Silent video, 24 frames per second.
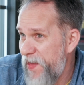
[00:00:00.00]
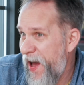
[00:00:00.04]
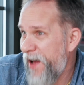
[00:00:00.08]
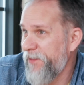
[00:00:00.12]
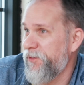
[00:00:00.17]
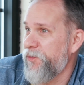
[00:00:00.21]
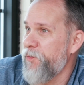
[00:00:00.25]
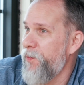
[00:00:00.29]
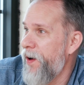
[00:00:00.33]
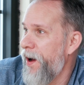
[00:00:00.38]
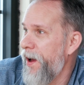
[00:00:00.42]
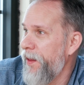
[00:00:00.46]

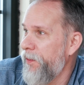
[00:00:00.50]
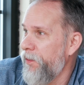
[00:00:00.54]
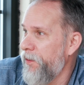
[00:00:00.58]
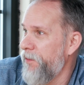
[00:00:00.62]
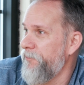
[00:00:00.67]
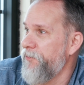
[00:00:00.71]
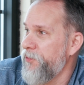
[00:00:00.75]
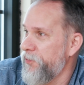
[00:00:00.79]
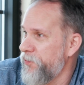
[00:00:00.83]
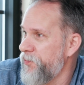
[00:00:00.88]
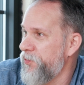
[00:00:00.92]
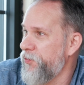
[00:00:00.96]
That's why I
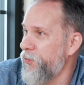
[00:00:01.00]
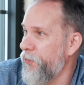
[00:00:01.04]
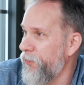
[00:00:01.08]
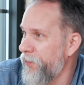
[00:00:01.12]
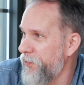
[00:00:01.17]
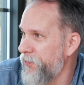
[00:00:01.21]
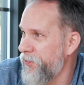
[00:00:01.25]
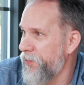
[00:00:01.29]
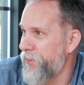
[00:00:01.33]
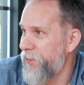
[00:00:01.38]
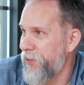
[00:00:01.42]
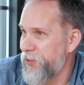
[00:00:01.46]
love your
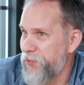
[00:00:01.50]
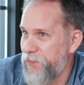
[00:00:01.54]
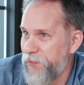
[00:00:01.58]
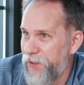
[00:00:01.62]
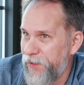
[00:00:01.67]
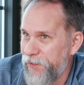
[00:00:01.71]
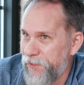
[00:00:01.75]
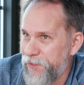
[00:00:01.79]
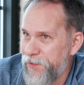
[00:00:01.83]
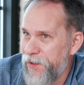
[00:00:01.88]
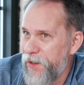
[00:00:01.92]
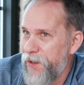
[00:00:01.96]
story so much,
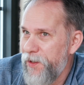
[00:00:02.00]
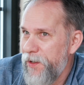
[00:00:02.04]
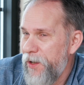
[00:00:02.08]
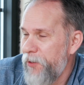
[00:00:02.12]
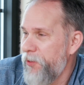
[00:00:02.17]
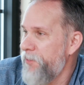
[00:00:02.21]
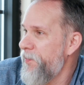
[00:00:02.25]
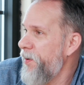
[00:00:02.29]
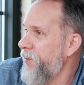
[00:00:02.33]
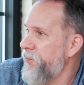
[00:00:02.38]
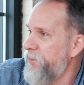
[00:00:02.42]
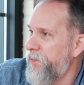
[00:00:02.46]
because it
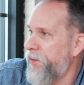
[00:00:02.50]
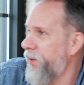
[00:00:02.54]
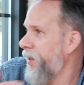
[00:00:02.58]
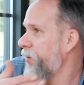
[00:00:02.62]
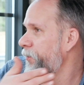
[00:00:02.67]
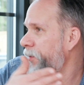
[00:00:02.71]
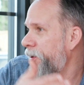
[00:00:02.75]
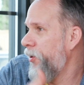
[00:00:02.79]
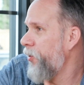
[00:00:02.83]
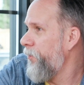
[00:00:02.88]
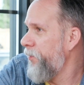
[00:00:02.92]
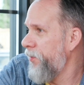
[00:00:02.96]
reminds me
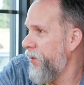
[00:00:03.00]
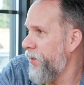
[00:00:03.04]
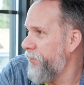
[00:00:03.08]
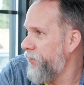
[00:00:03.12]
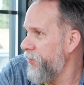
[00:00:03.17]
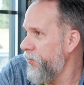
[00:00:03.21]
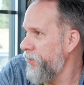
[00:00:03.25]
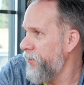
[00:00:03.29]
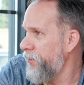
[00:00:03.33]
like when I opened up